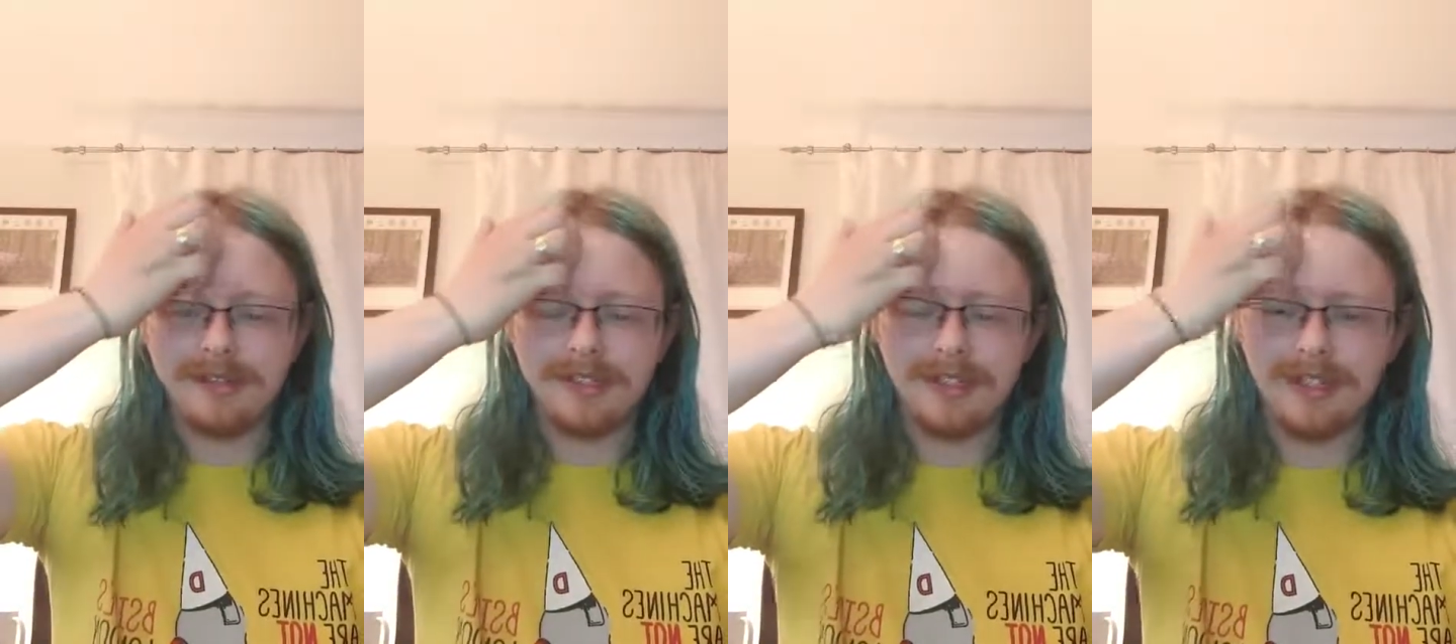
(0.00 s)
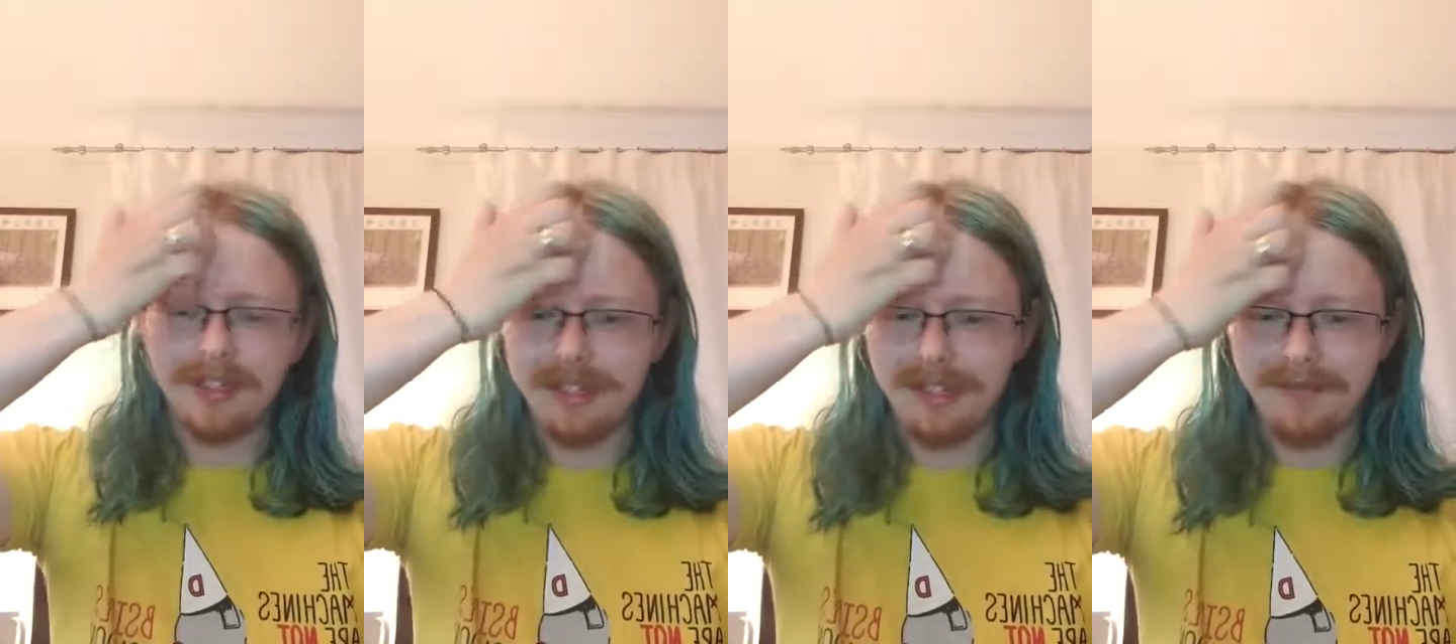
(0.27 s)

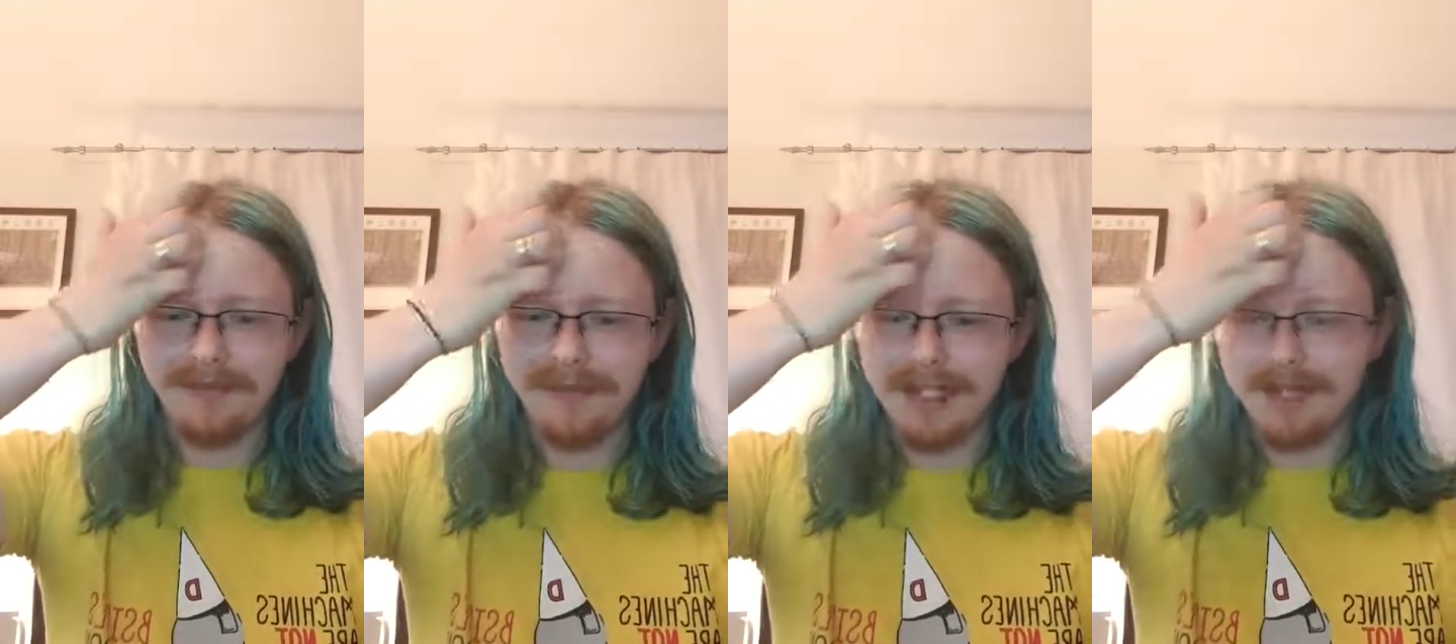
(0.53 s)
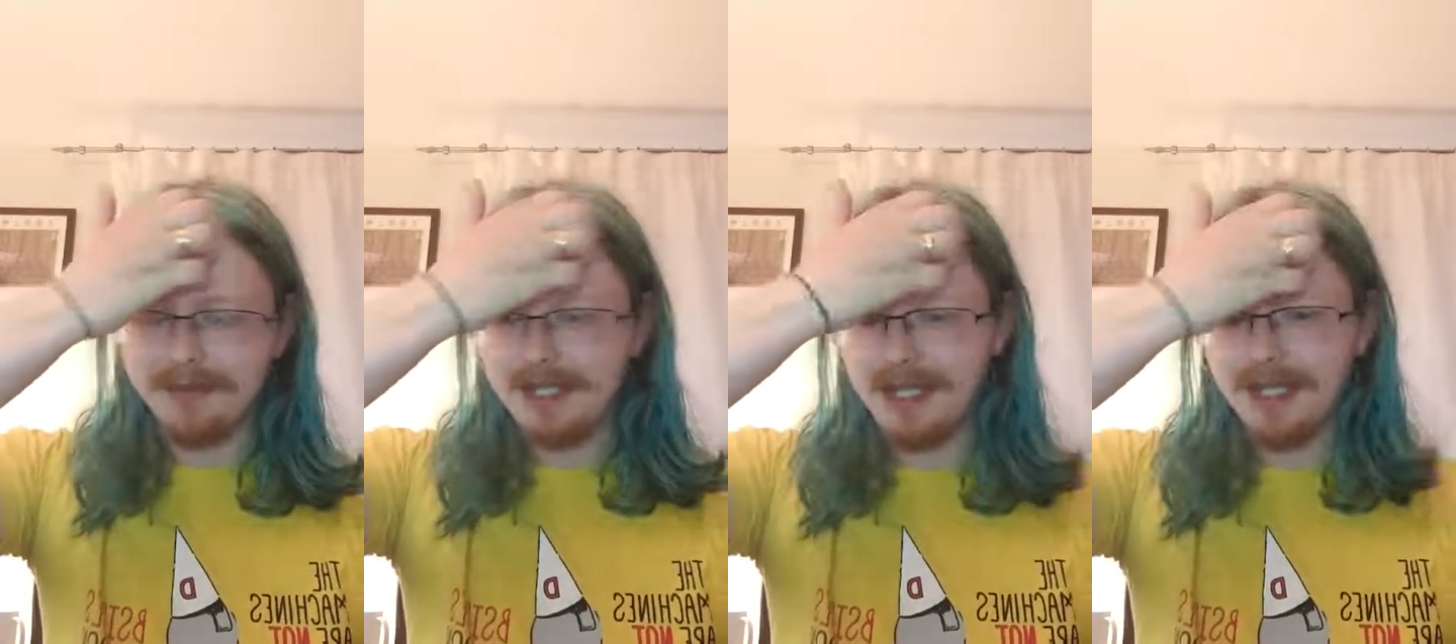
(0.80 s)
Sorry,
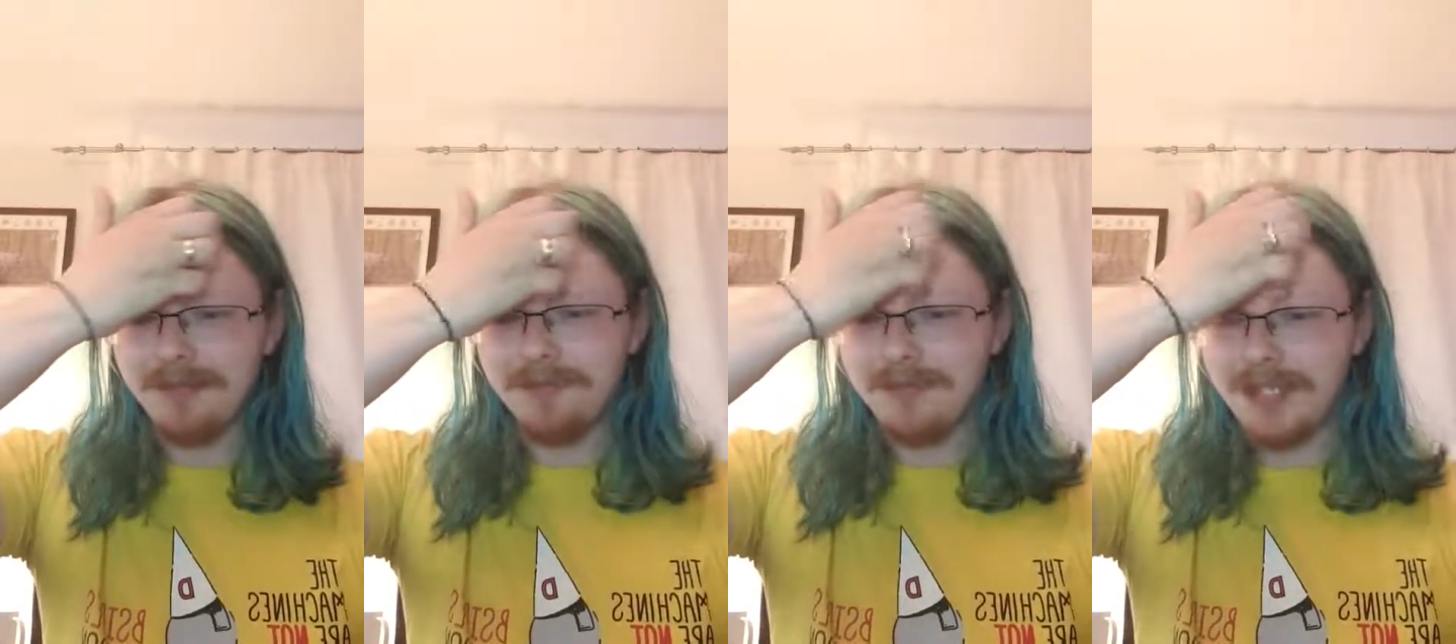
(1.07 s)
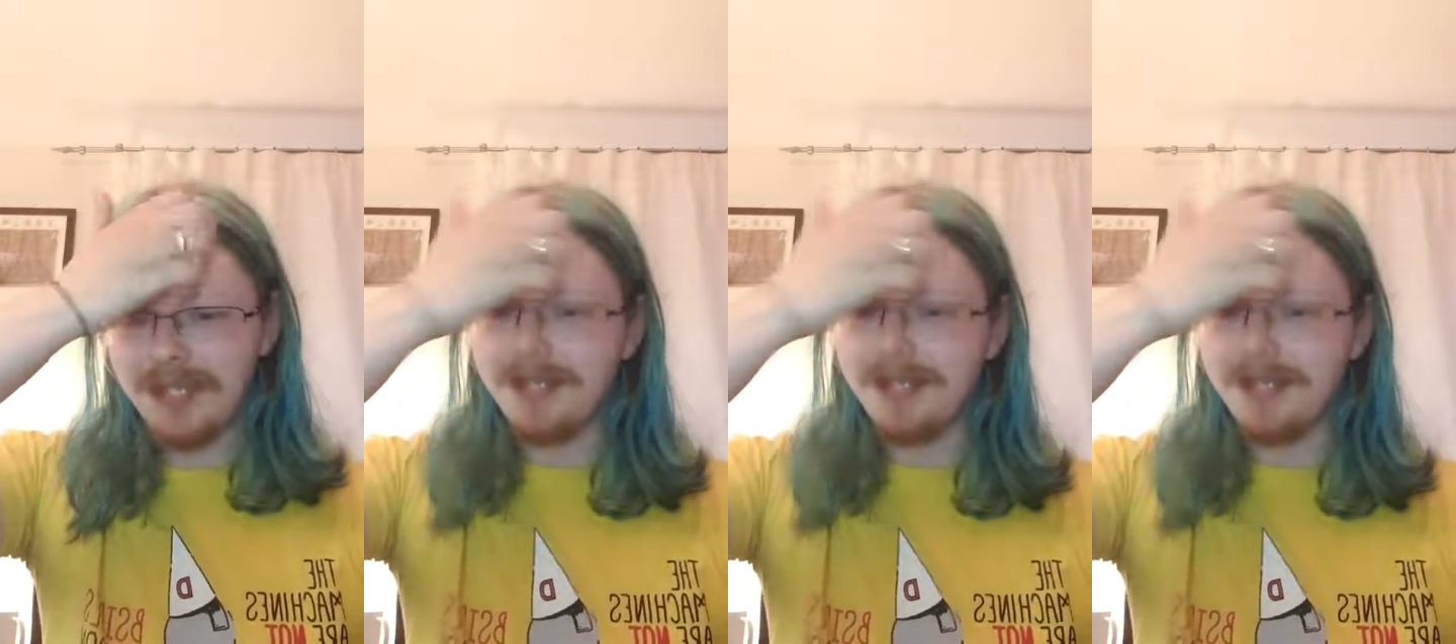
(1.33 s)
I